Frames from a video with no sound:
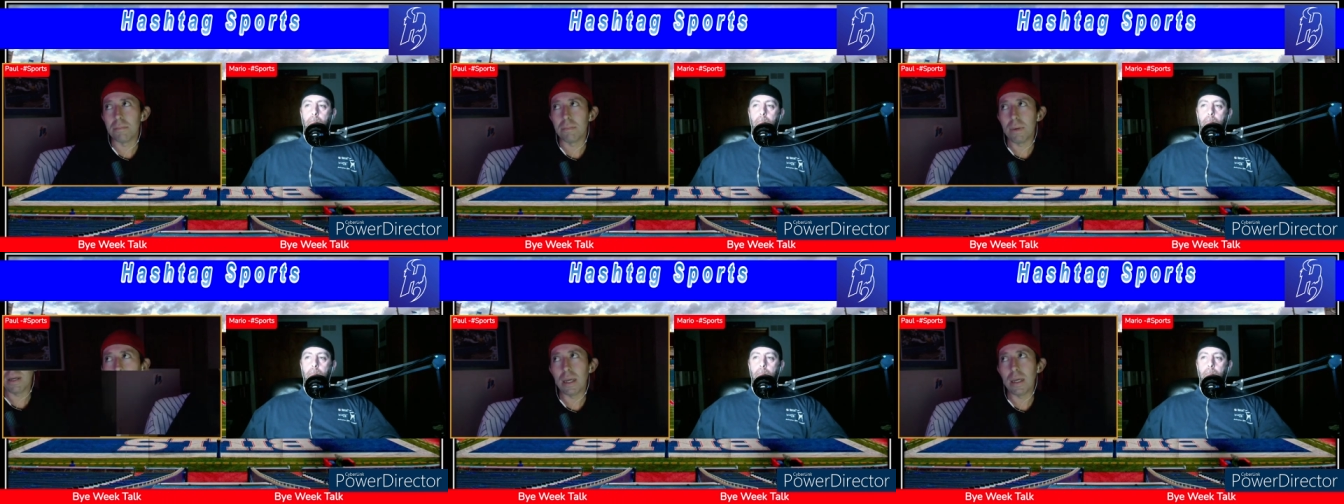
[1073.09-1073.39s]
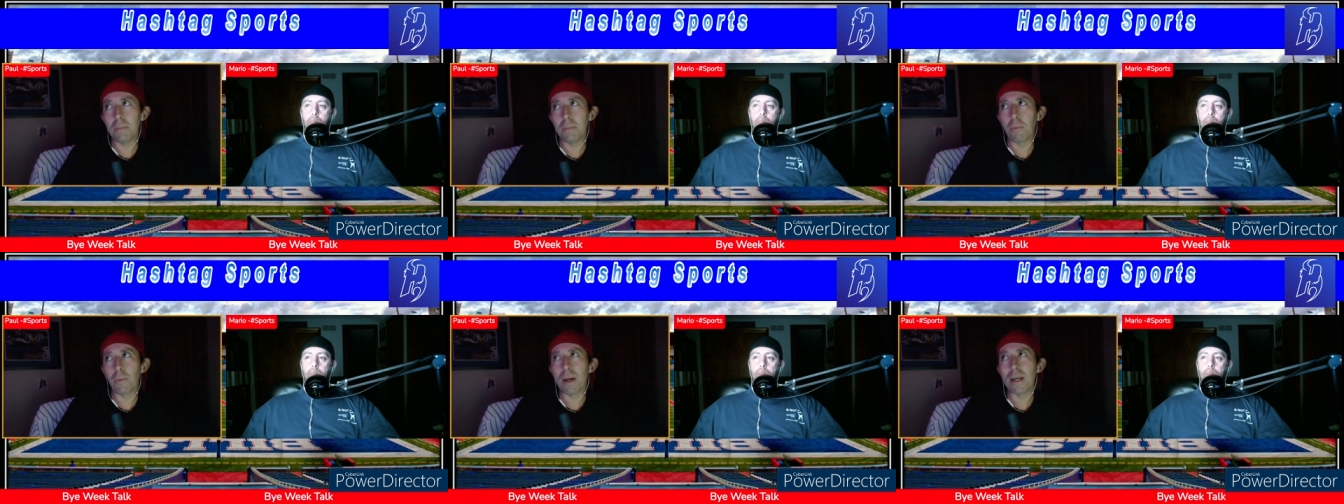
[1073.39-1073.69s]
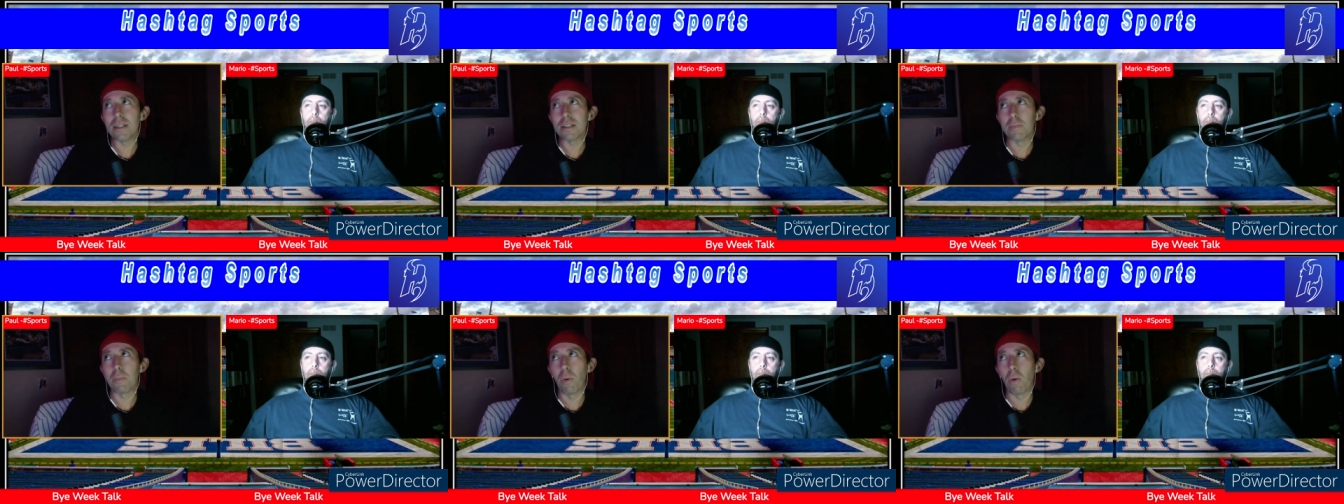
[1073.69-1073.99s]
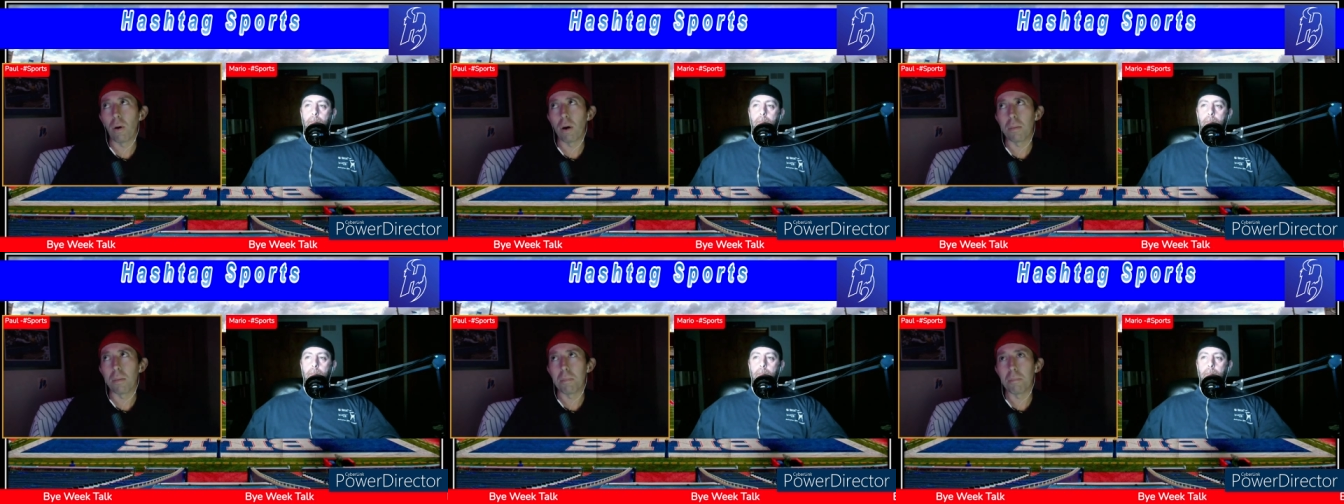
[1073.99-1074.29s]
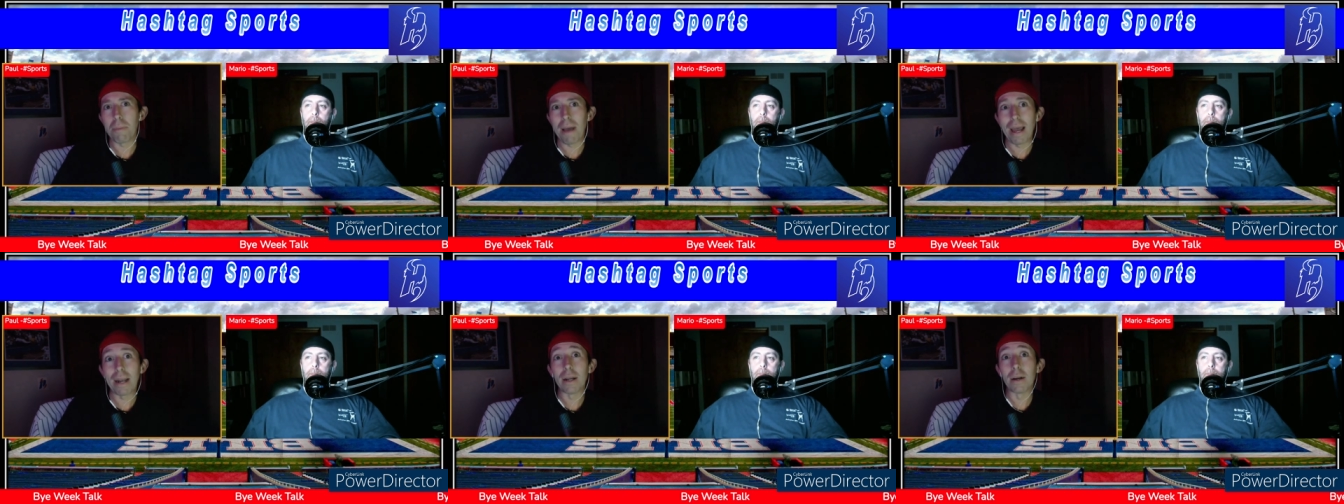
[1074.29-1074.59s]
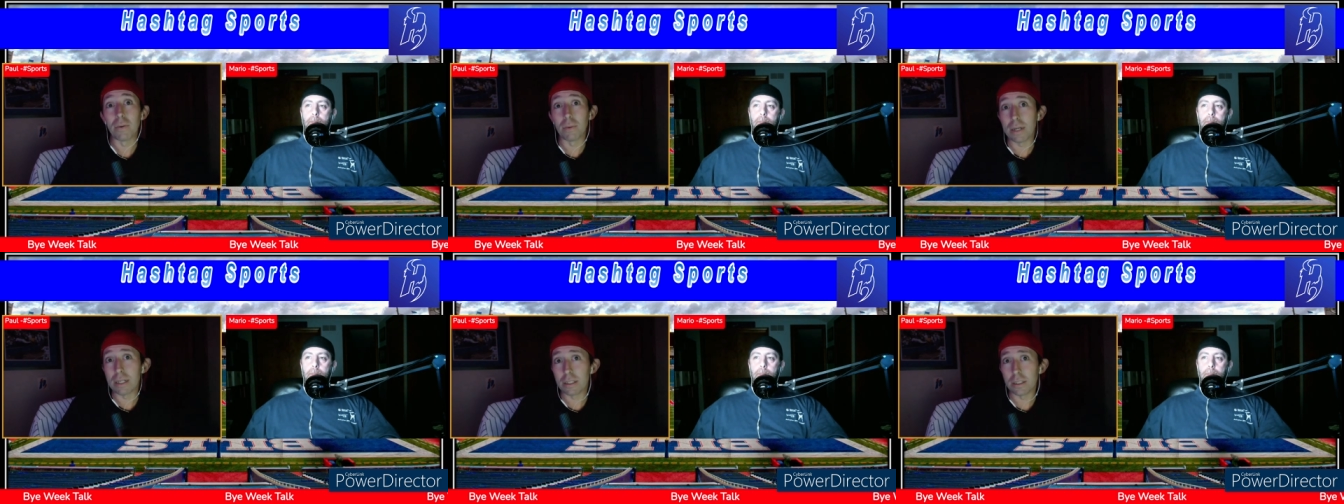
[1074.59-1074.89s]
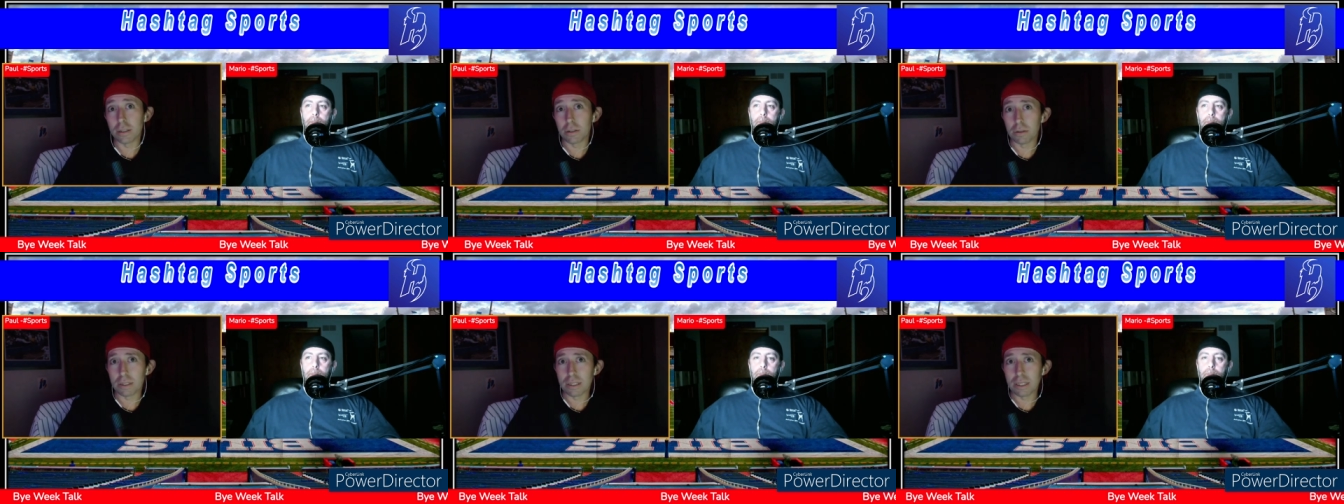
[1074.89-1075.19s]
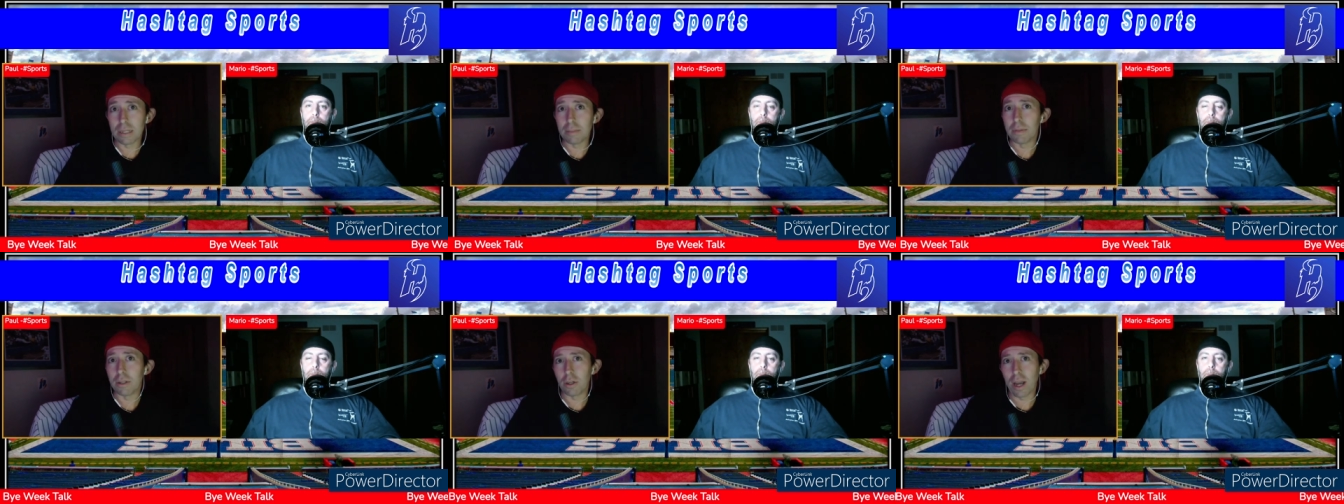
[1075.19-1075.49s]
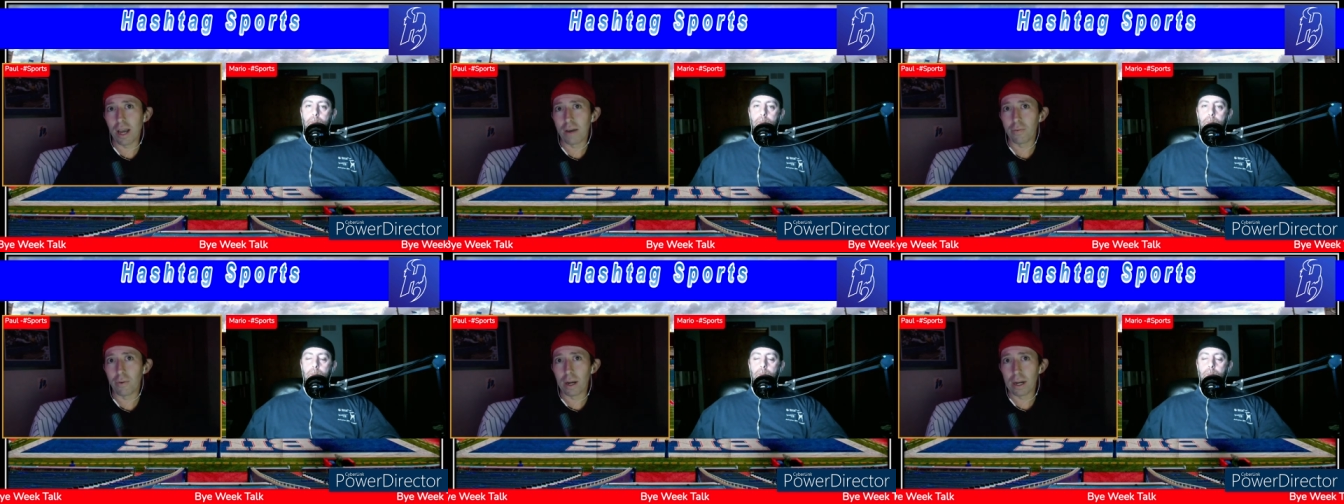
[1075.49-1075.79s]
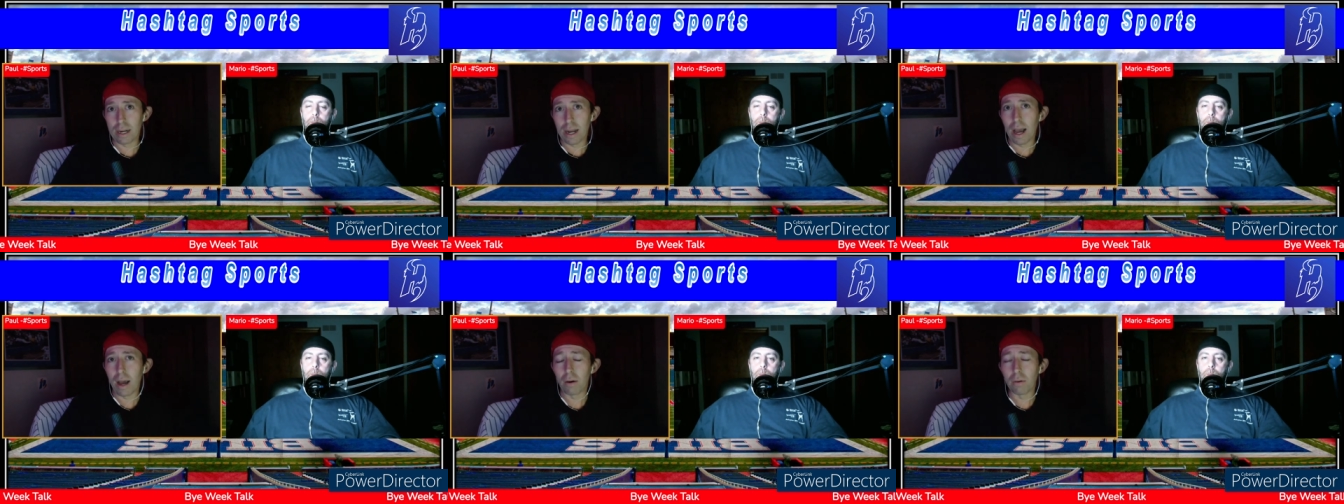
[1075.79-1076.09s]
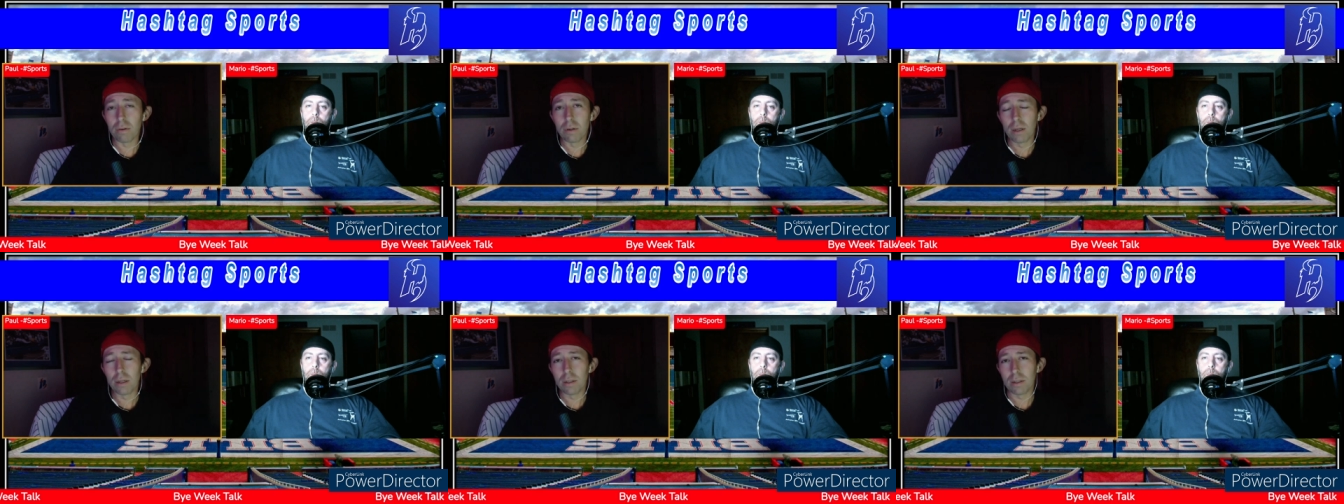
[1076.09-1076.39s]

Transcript: he brings more pedigree to your team than you have right now.